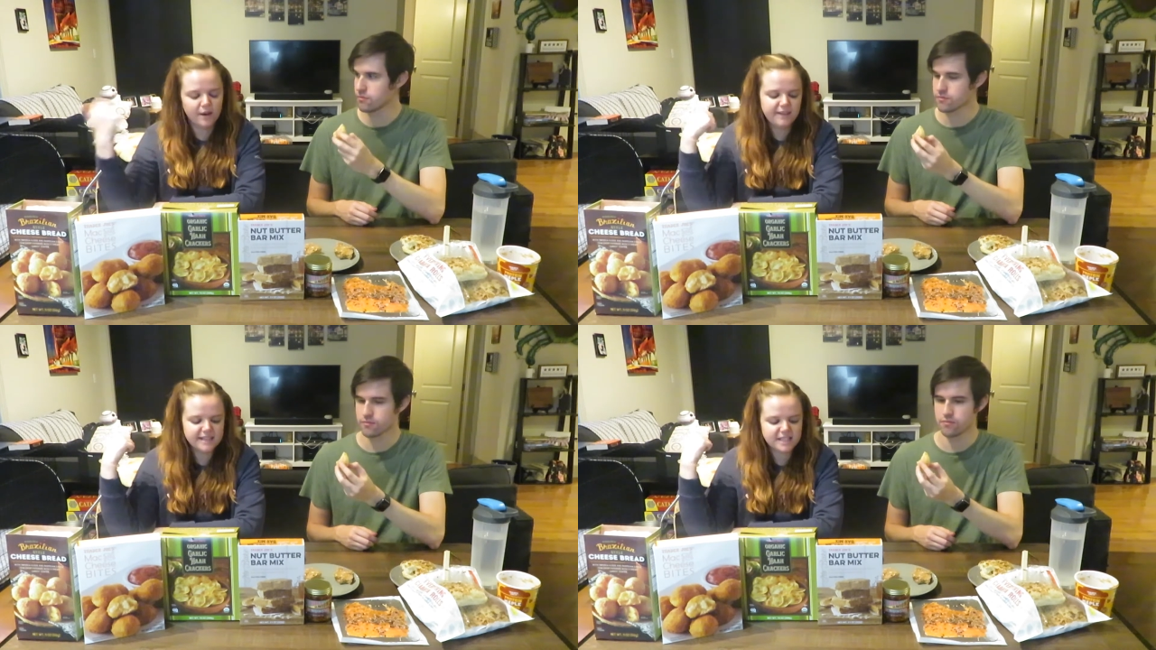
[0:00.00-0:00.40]

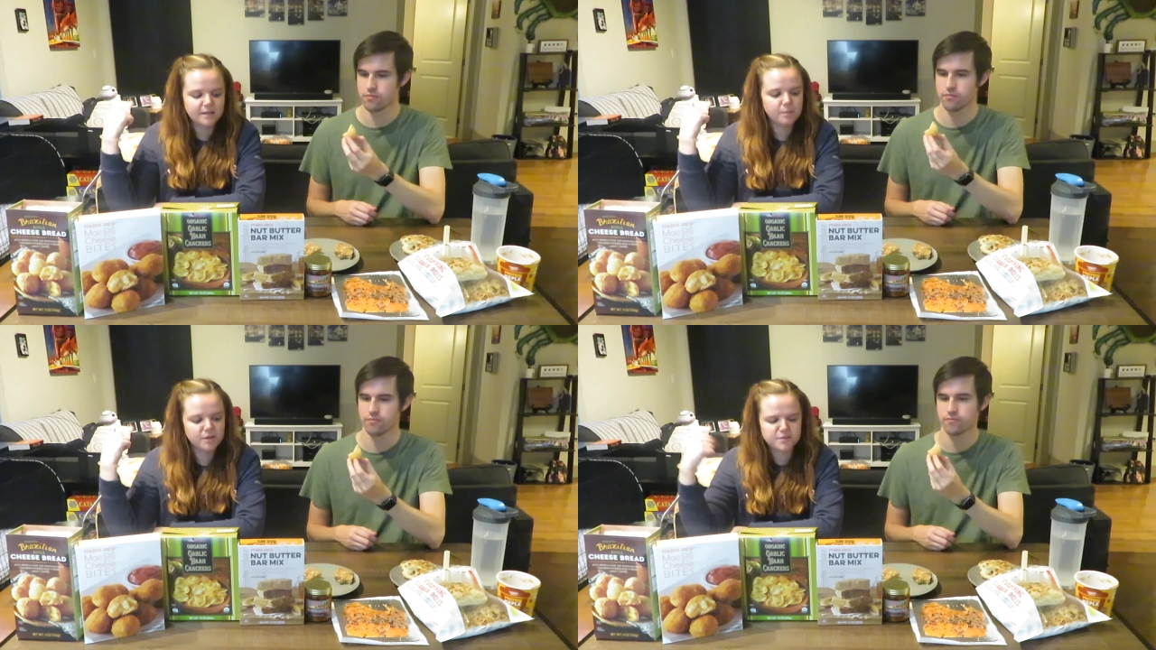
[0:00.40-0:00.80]
Speaker 1: one that's in
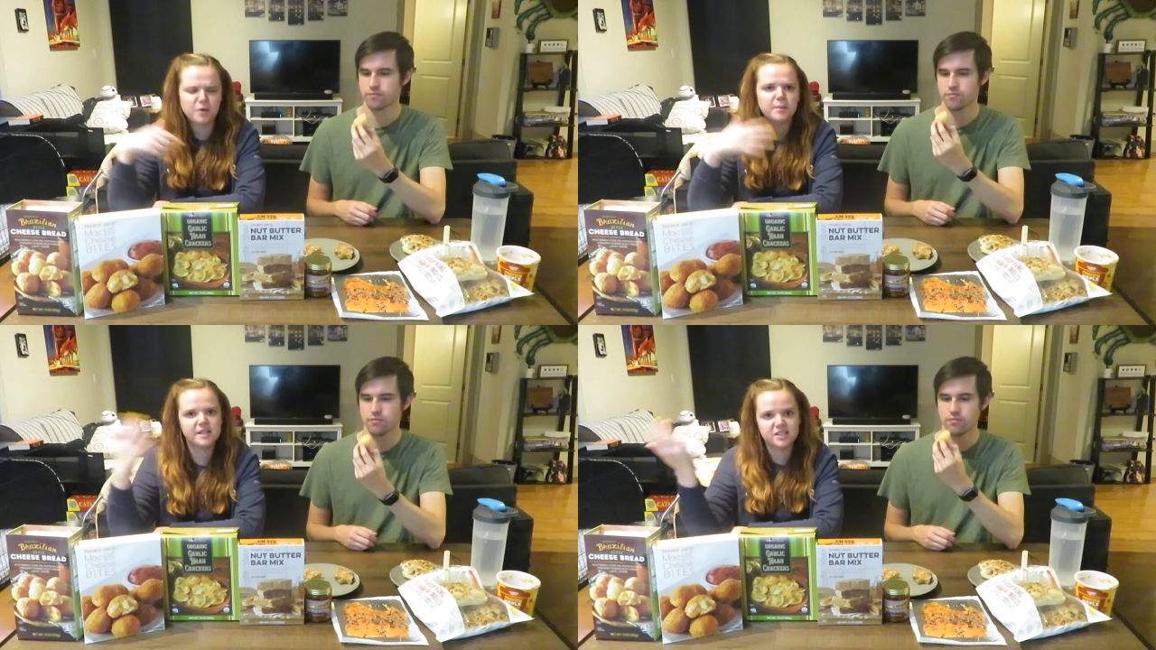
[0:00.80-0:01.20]
Baltimore,
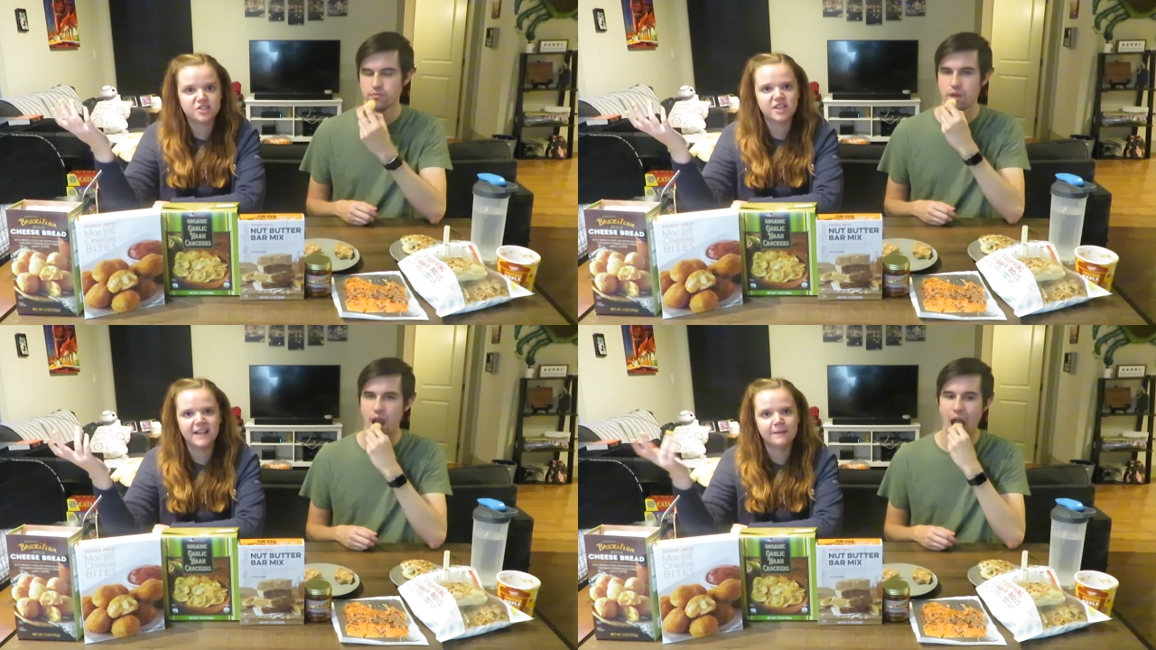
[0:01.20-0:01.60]
but it's a
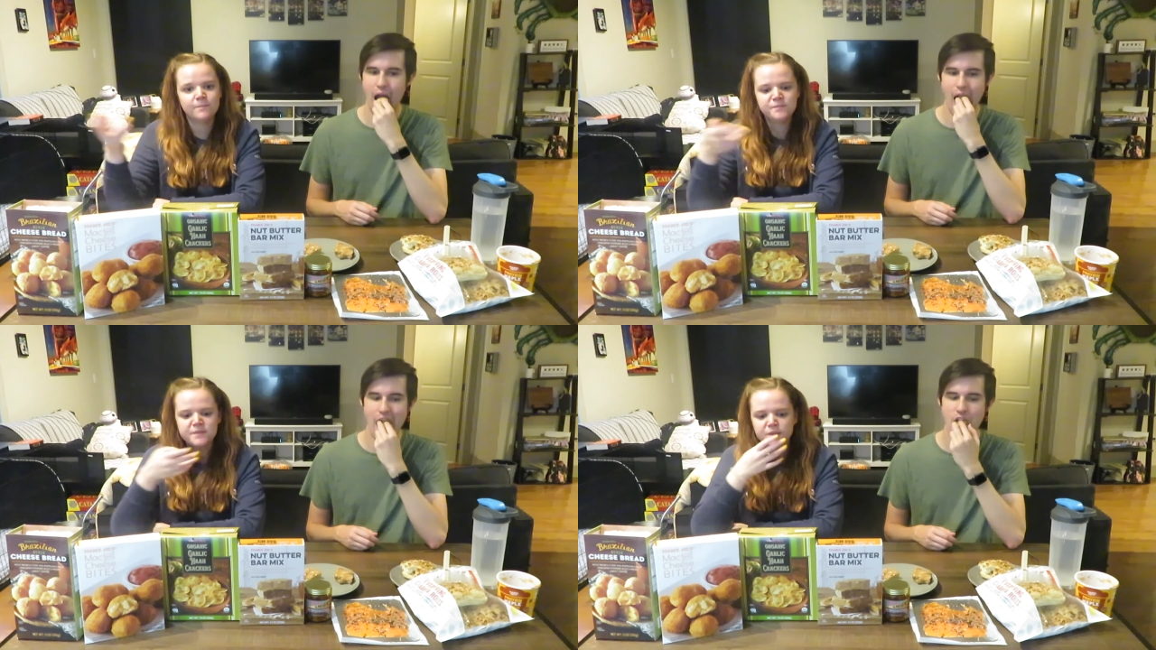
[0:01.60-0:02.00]
chain
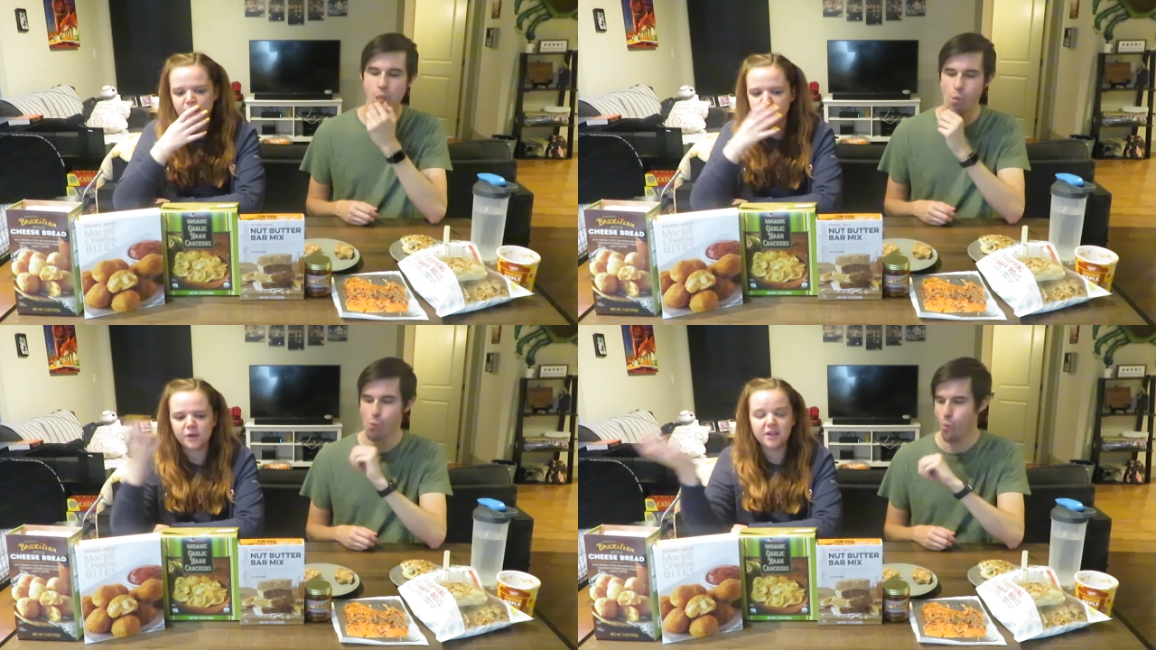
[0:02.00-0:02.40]

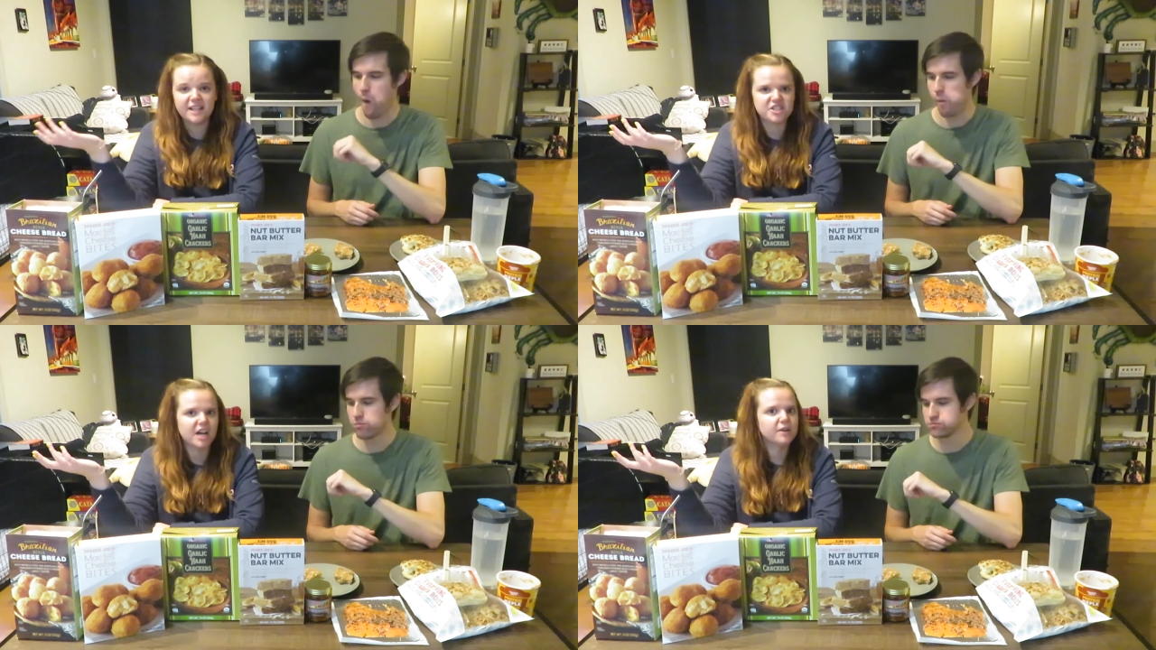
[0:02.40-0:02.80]
called Fogo de
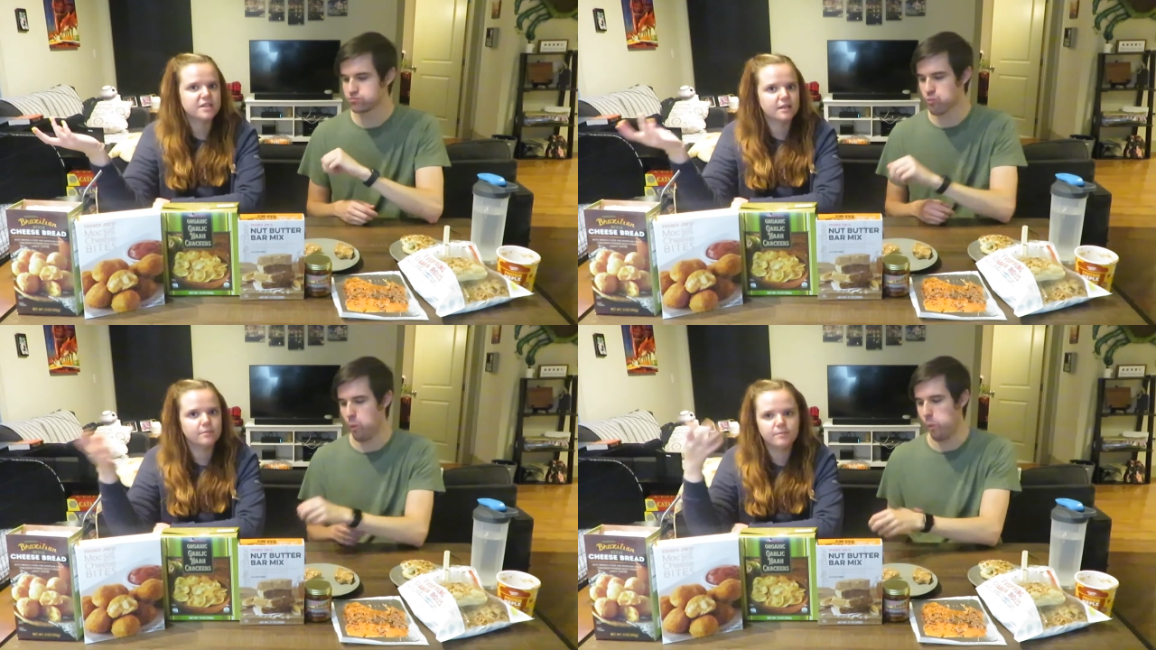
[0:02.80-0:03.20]
Chao. It's
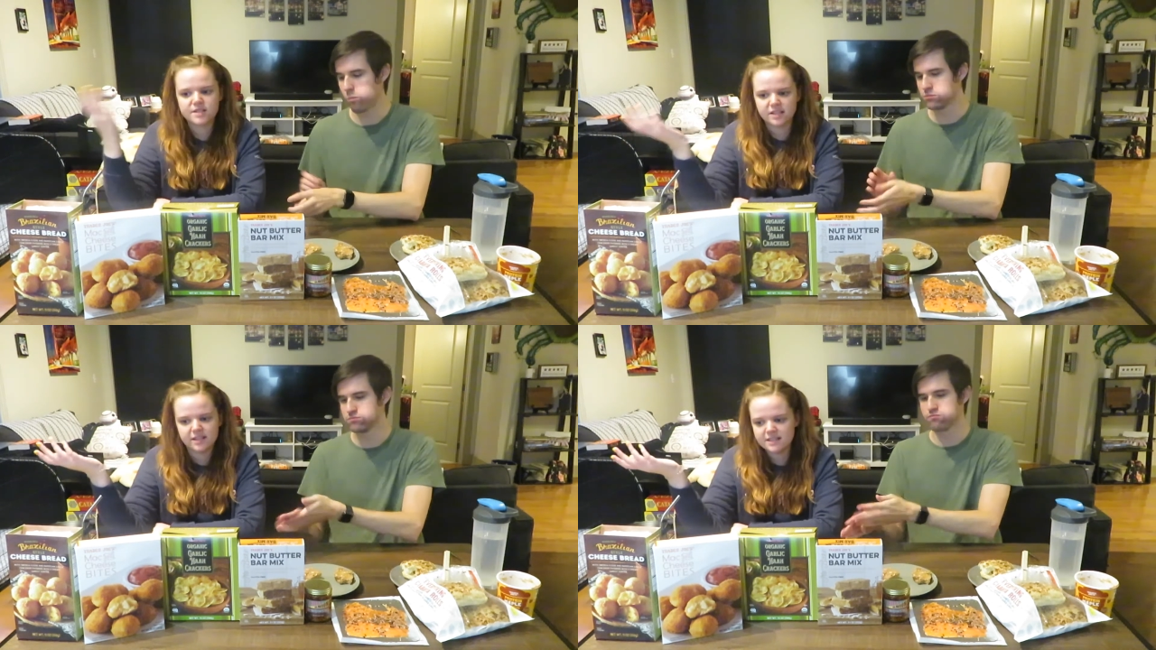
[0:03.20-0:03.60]
a
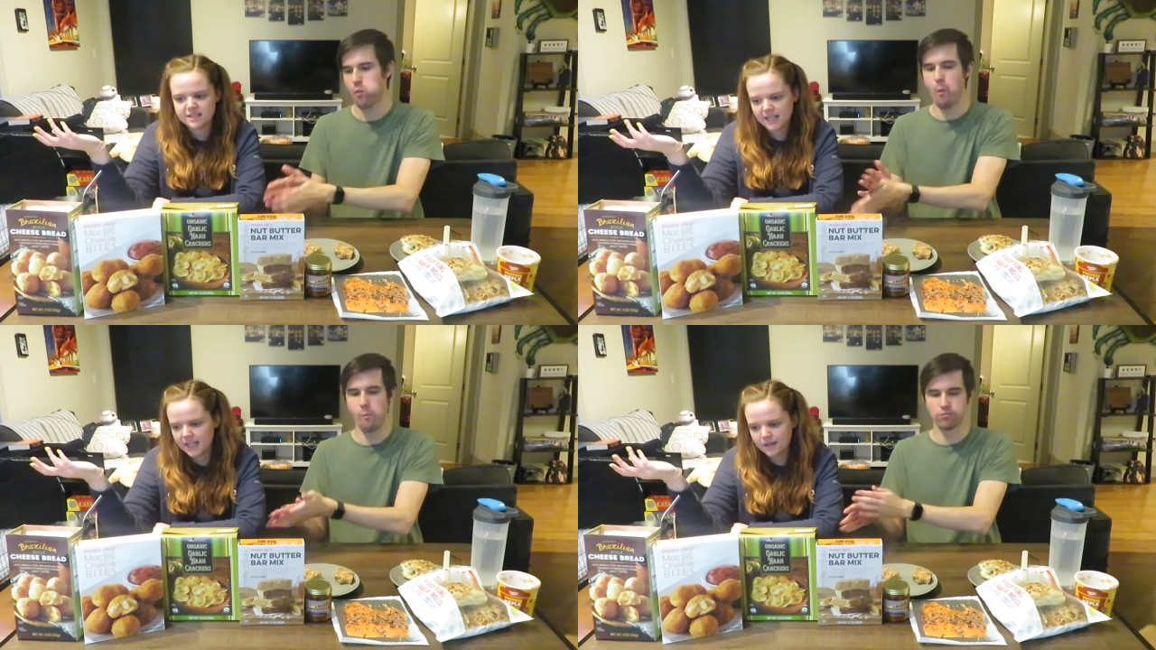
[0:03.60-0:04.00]
Brazilian
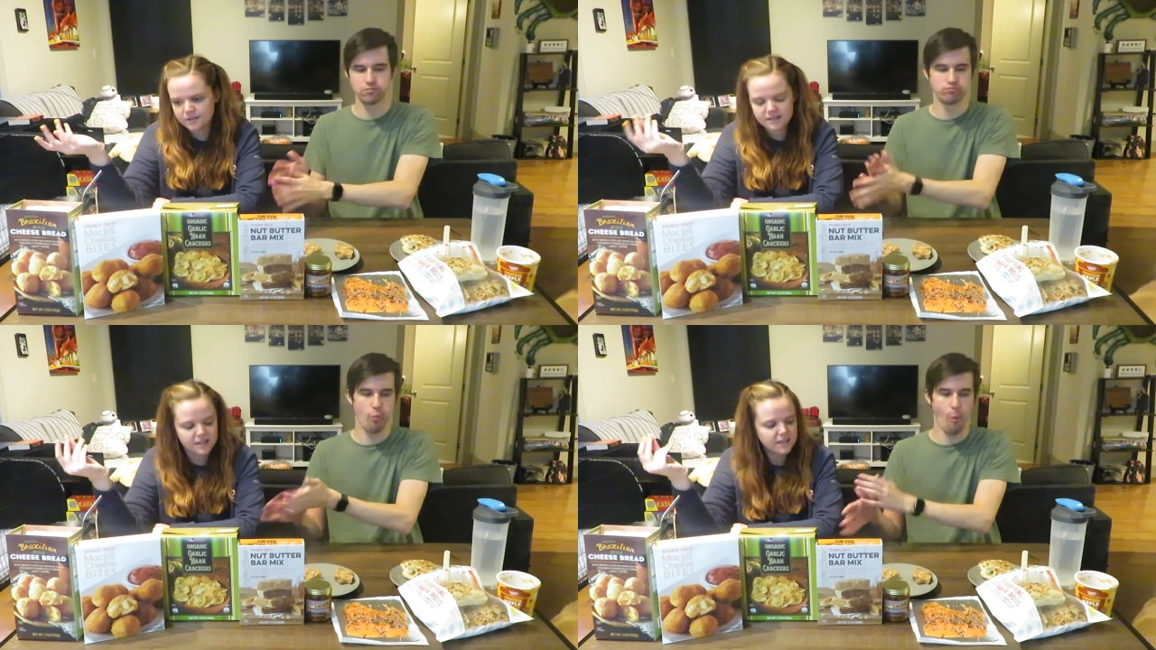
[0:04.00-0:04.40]
steakhouse.